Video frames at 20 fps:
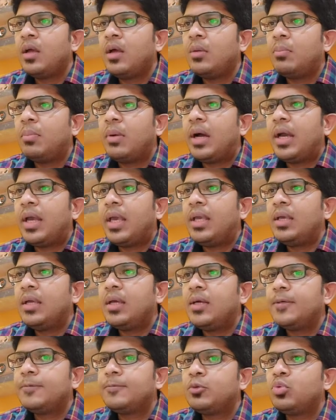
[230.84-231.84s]
By
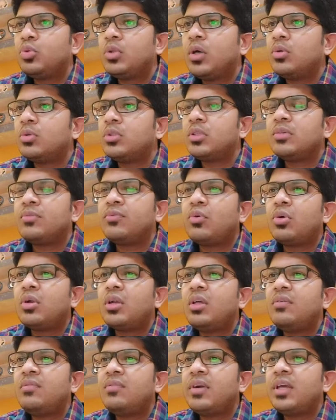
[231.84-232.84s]

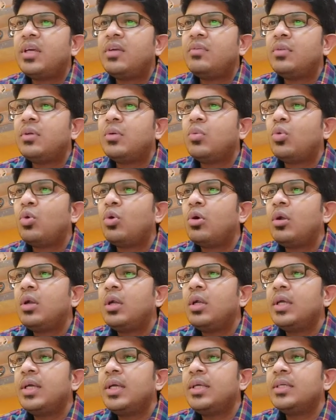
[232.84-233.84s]
2045, the
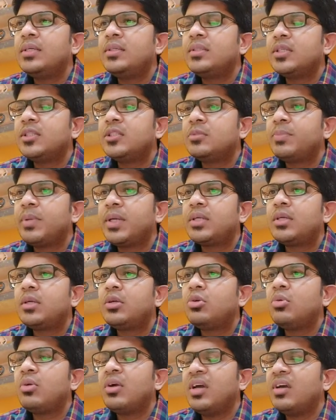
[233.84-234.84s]
world is
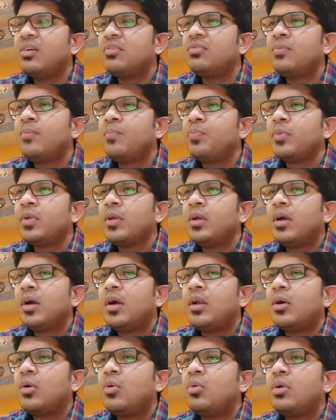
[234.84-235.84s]
expected to have
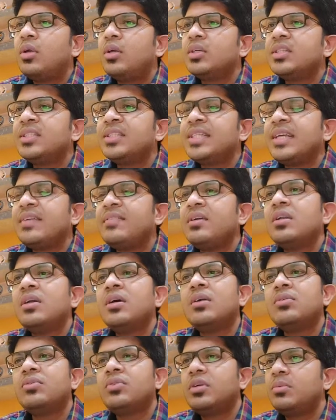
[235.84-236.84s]
around
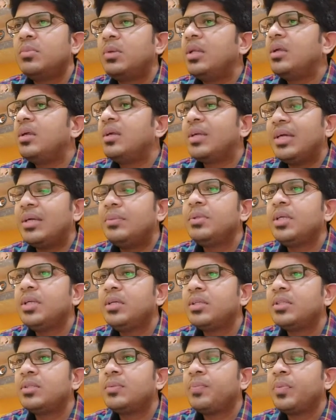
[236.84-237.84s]
700 million
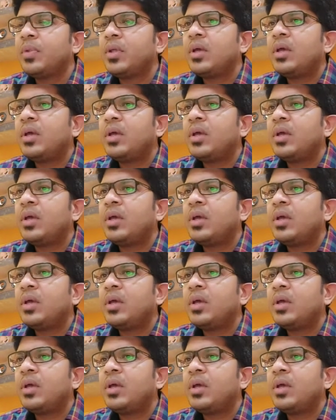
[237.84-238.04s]
diabetics.